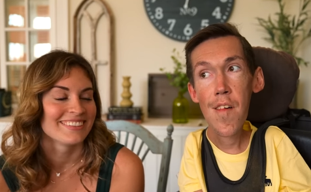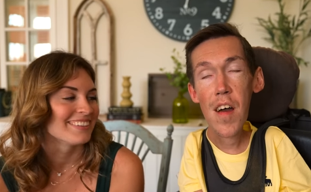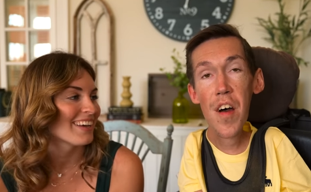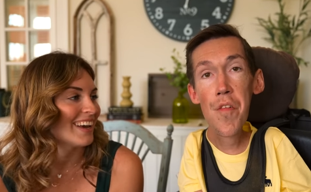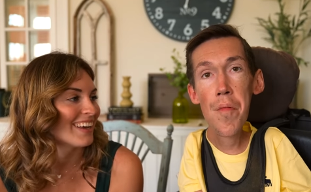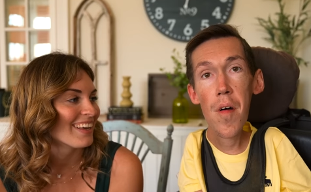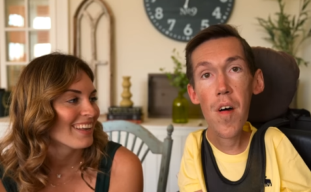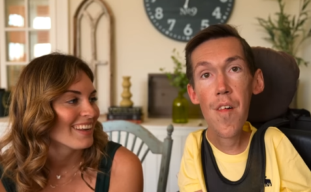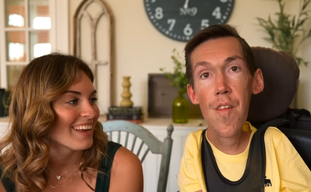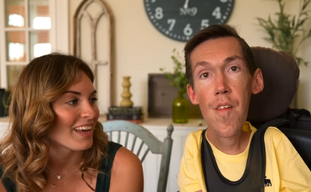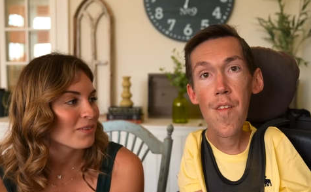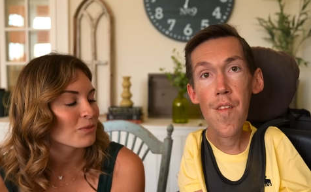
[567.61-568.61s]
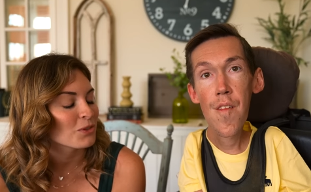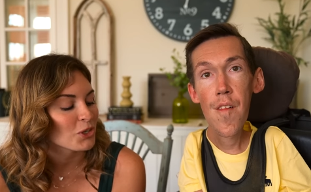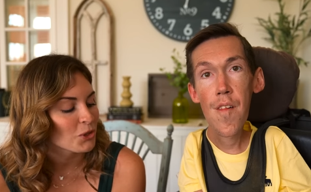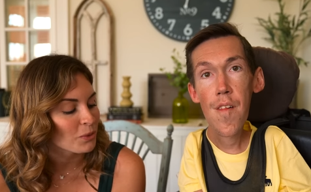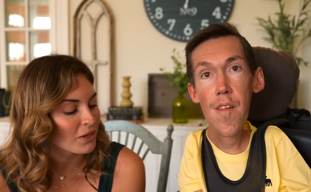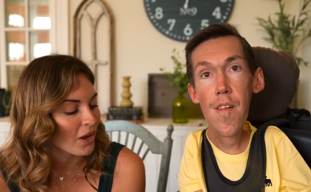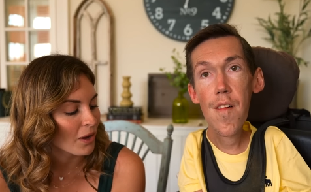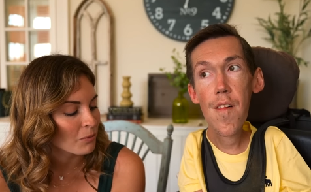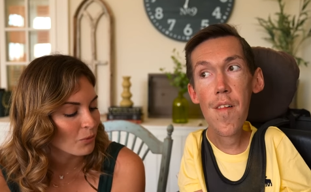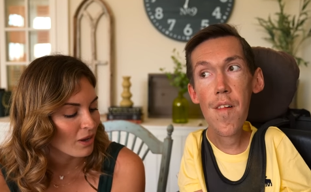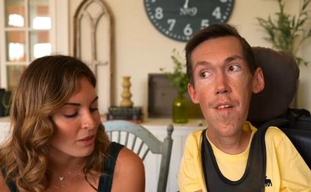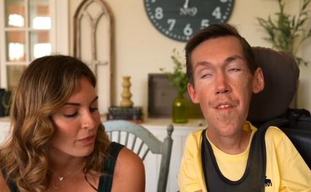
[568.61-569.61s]
Speaker 1: Hasbro.
Speaker 2: And you would
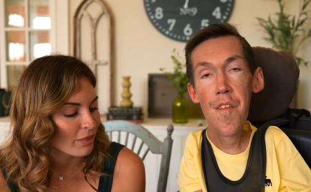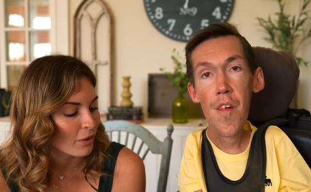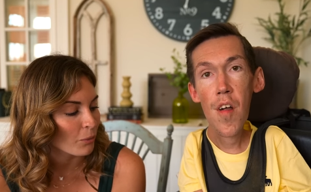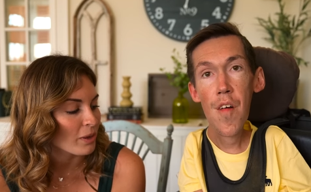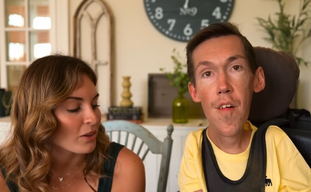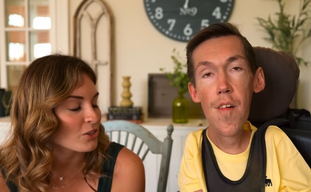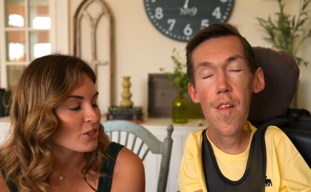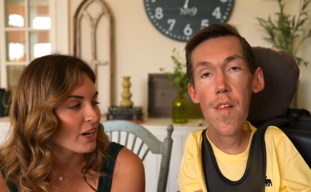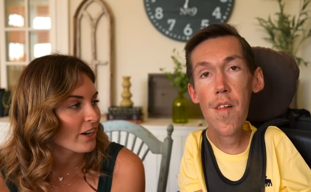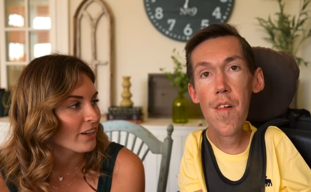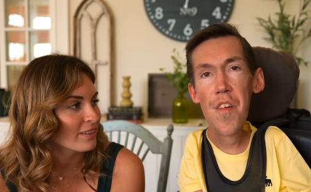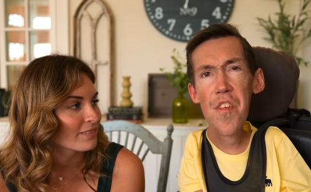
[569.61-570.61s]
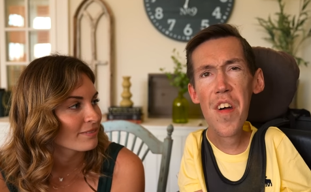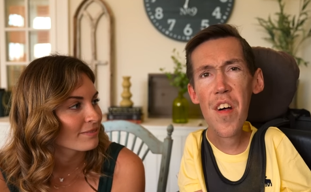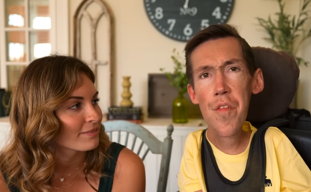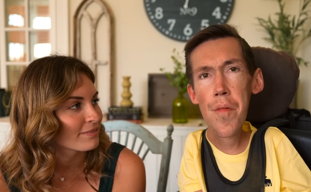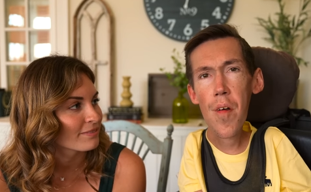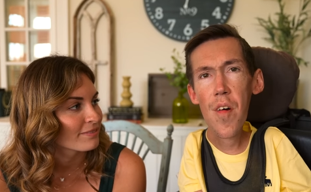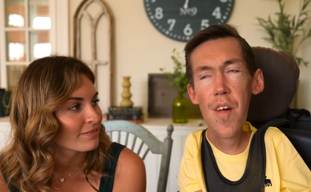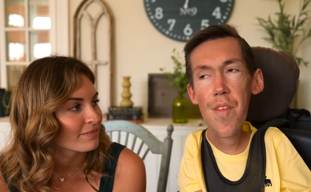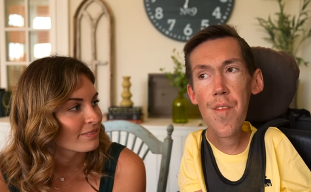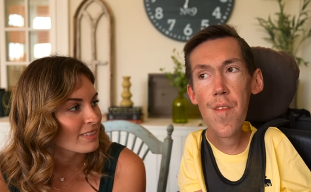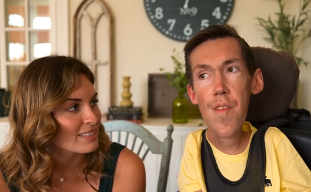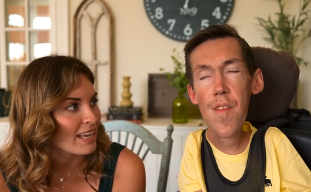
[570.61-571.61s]
come with a wheelchair.
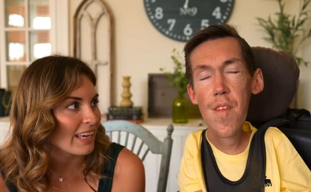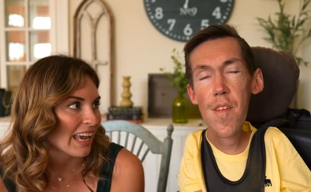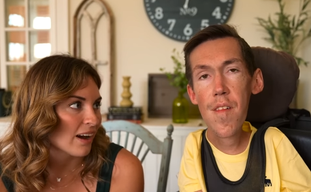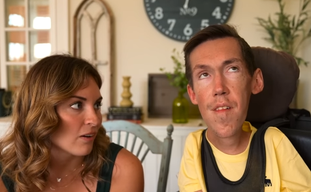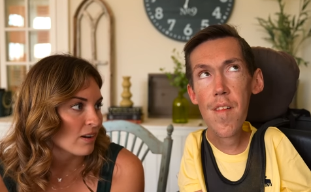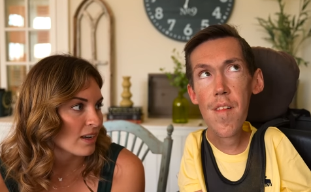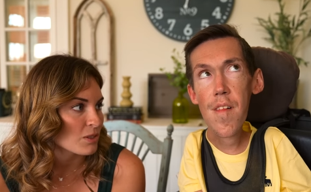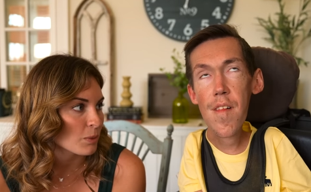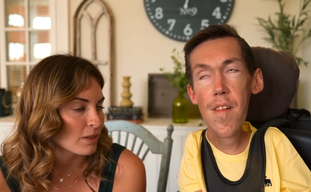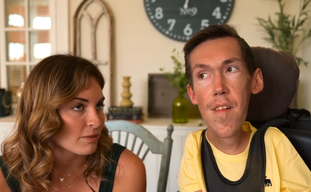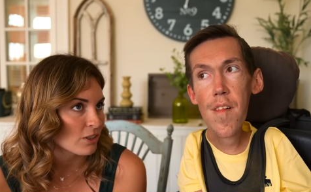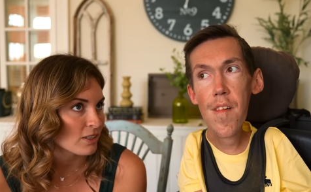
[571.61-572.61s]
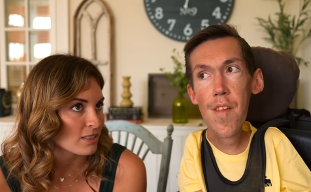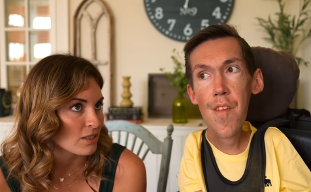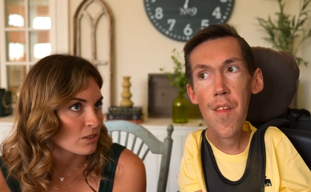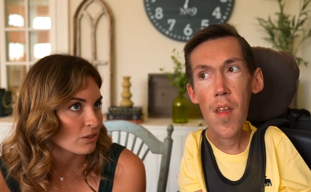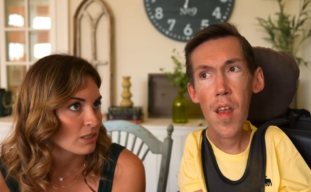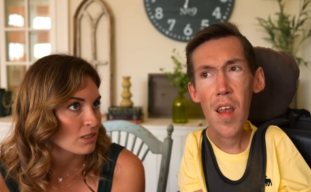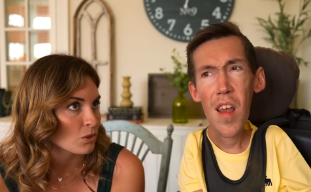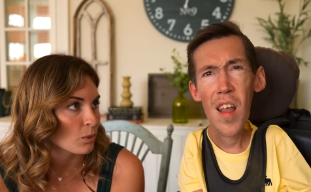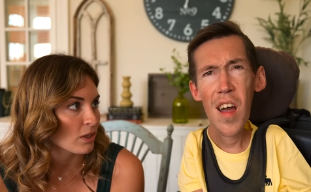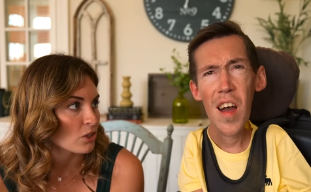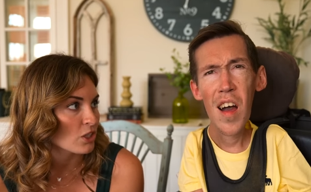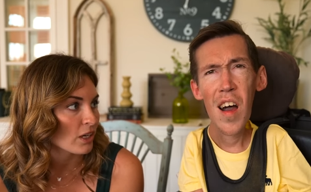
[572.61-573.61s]
Speaker 1: Hasbro.
Speaker 2: Does that count as one of your accessories, the
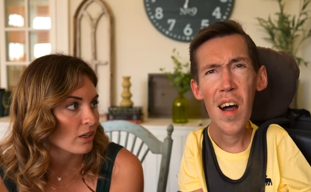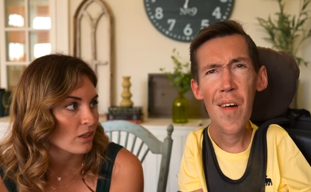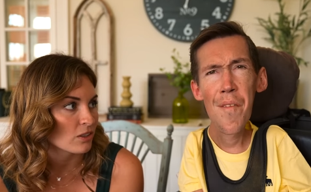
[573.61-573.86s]
wheelchair,